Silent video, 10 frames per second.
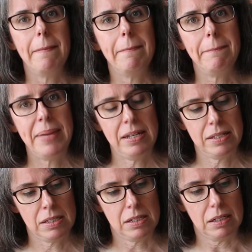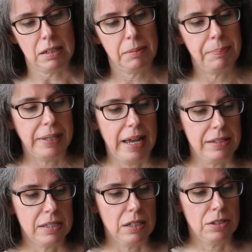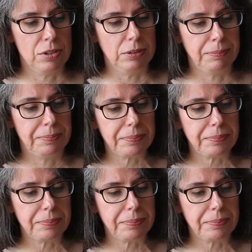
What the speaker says: Minister, began Stuttle.